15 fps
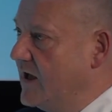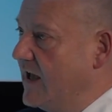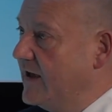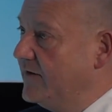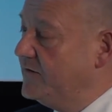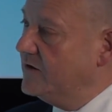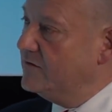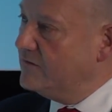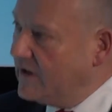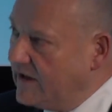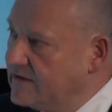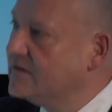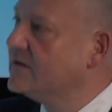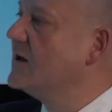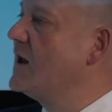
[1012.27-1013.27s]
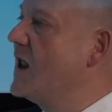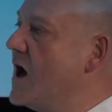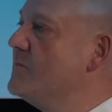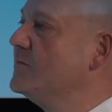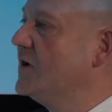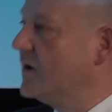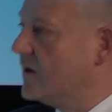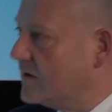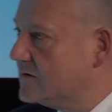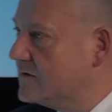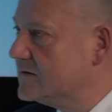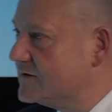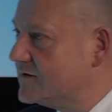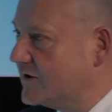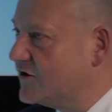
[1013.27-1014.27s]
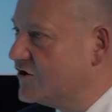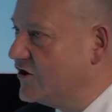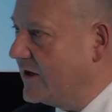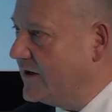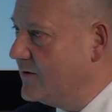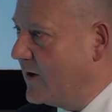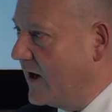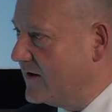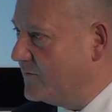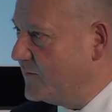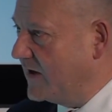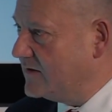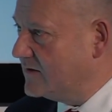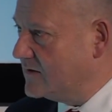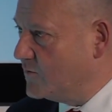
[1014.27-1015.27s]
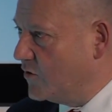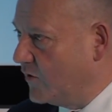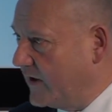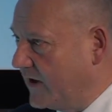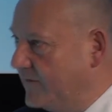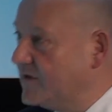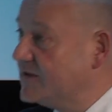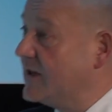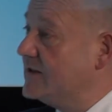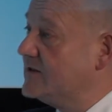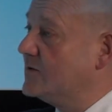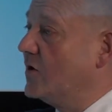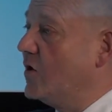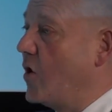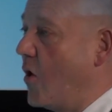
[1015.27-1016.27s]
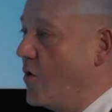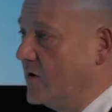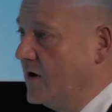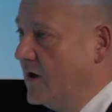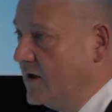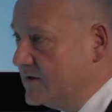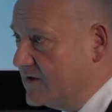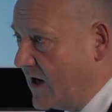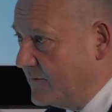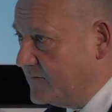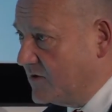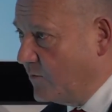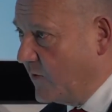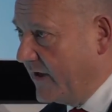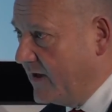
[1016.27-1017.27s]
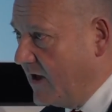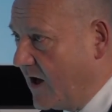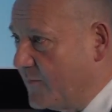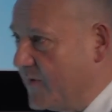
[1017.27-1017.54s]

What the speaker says: If you need an alarm clock to shake you out of bed in the morning, if it takes you a long time to wake up,